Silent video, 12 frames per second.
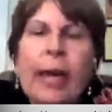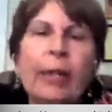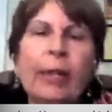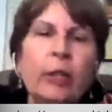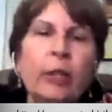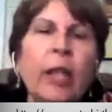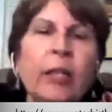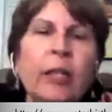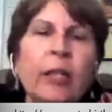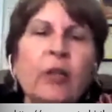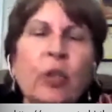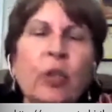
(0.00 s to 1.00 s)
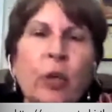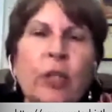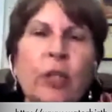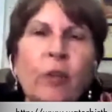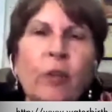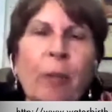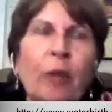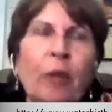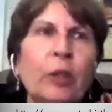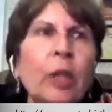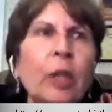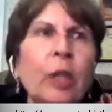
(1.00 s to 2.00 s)
And there's lots of stories from
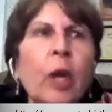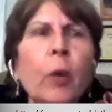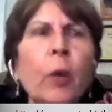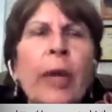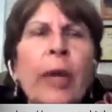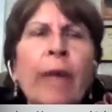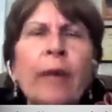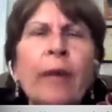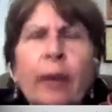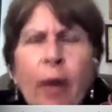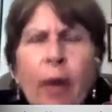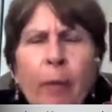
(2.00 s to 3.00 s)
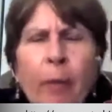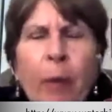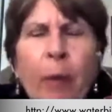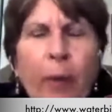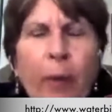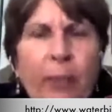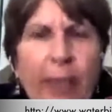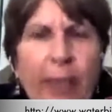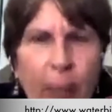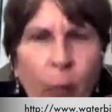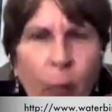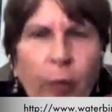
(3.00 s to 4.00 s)
mothers. We have on my
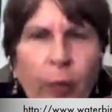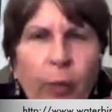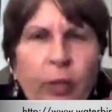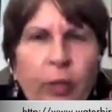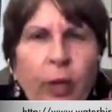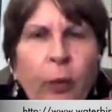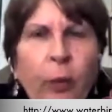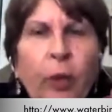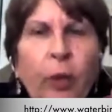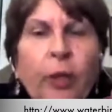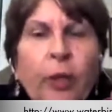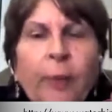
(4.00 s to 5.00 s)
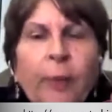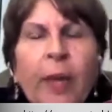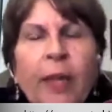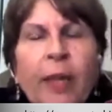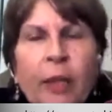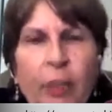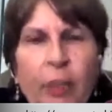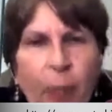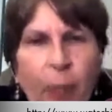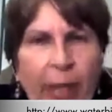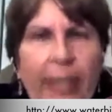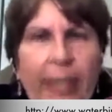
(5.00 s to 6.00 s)
website at waterbirth.org, there's a
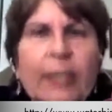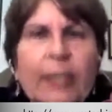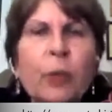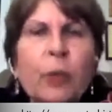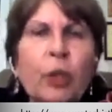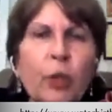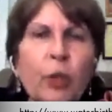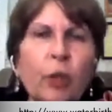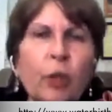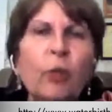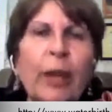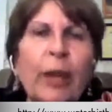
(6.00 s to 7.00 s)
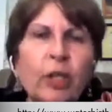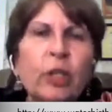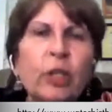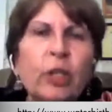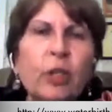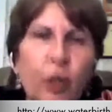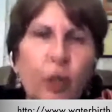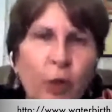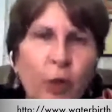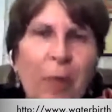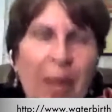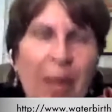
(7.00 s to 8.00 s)
place where you can register
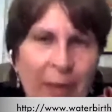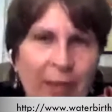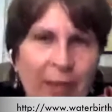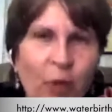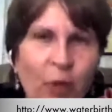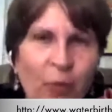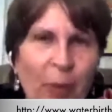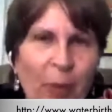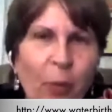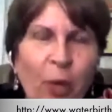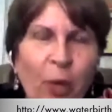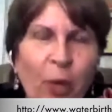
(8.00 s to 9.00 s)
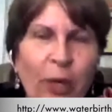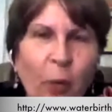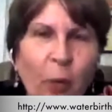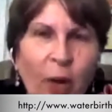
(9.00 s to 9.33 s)
your babies who've been born in